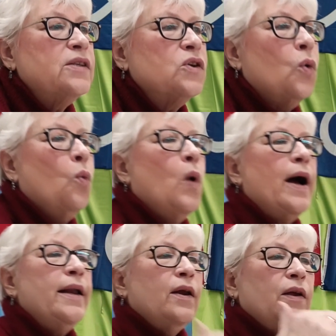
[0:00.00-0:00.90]
so
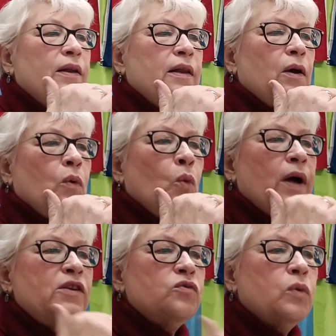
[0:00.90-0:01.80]

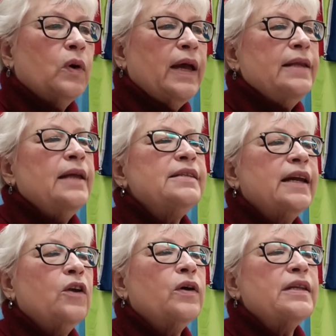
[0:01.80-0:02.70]
what's okay, let's
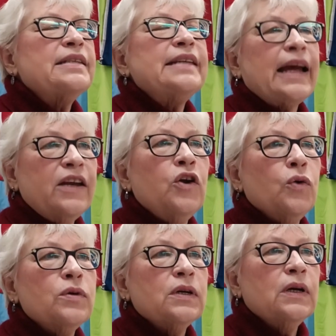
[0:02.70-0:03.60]
take a look at the second
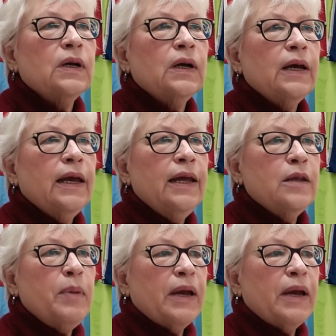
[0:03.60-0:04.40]
note in the